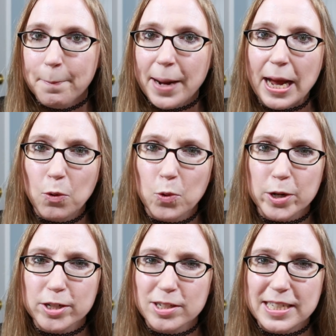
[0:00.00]
My
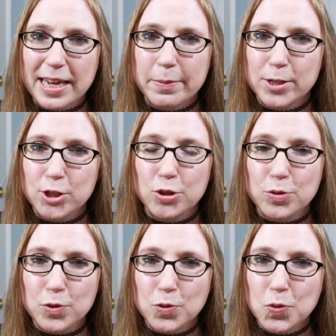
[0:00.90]
orders came in
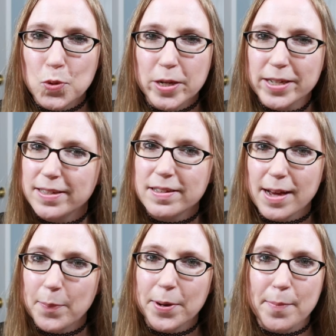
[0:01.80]
two
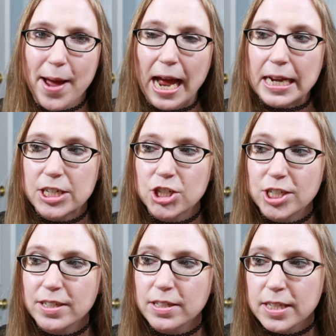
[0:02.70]
separate
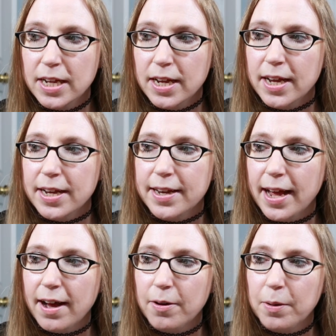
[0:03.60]
packages.
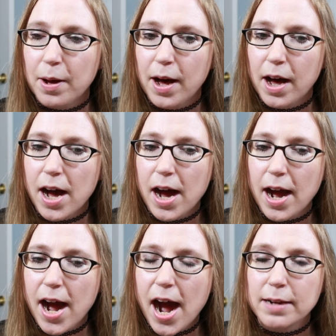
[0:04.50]
Now,
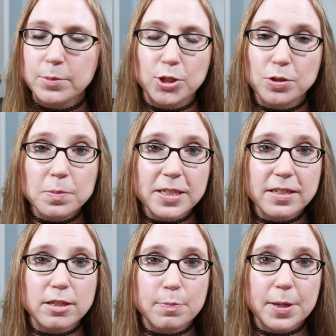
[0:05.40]
I'm
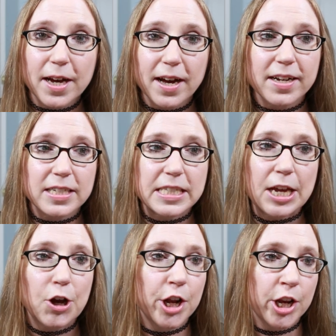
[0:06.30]
assuming it's because
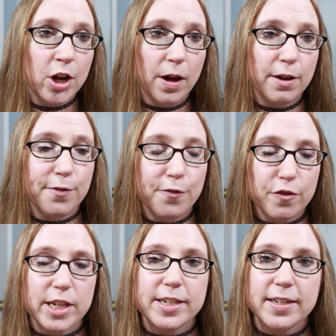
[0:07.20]
they couldn't all
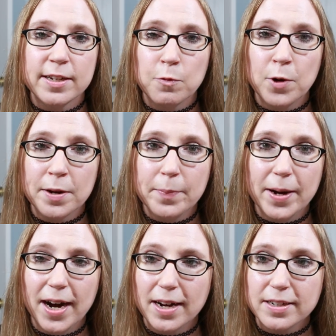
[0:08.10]
fit in one
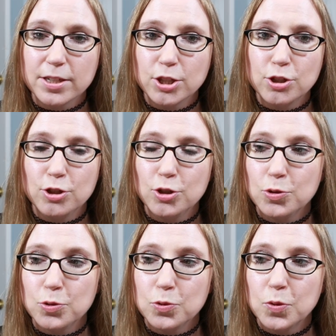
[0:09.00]
box
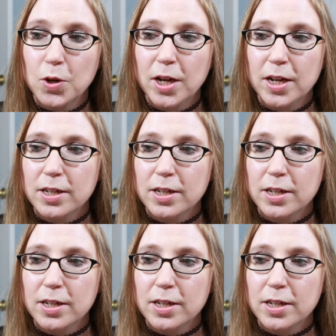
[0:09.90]
to